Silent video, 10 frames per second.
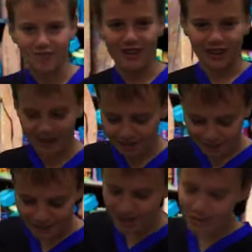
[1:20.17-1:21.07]
me off.
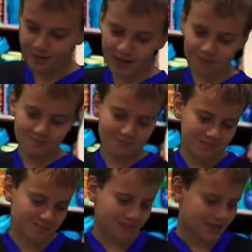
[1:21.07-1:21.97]
Well,
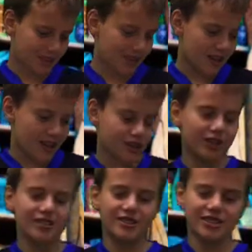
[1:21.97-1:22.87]

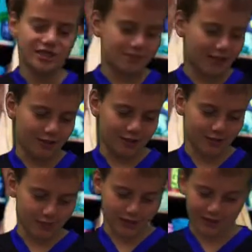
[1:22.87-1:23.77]
transition metals
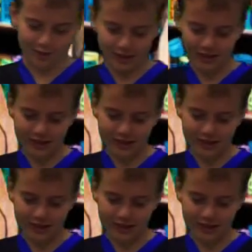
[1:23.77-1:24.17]
are pretty cool.